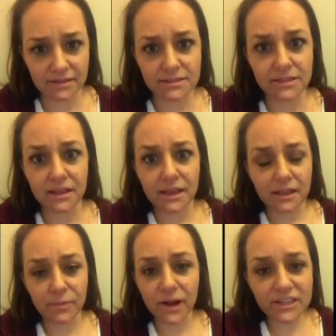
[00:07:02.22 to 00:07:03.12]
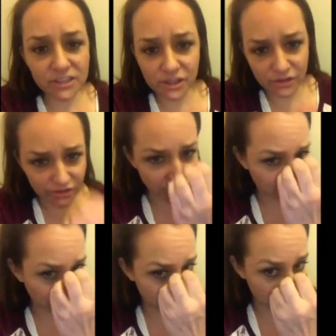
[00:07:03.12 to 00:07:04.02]
things the prosecutors
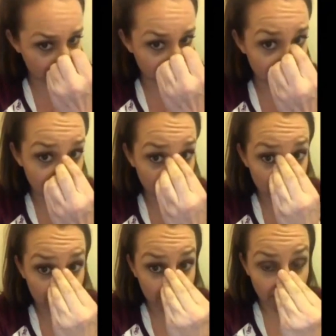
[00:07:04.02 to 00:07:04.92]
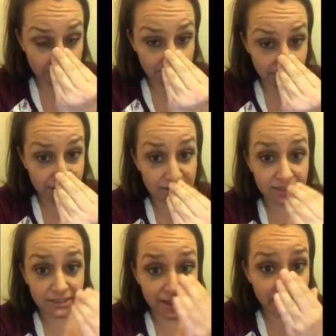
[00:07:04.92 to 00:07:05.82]
twist things it's it's
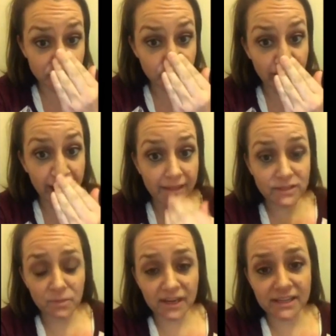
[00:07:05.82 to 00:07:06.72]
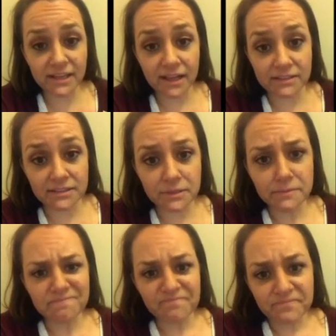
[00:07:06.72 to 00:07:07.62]
the devil's way that's what he does
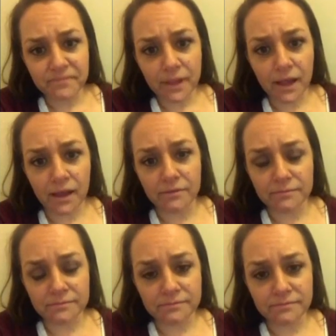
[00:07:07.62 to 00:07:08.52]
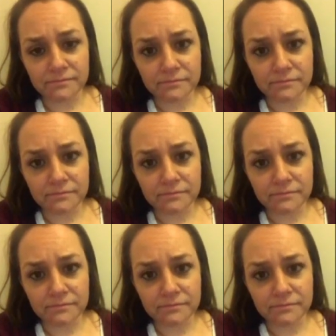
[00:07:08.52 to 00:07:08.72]
um,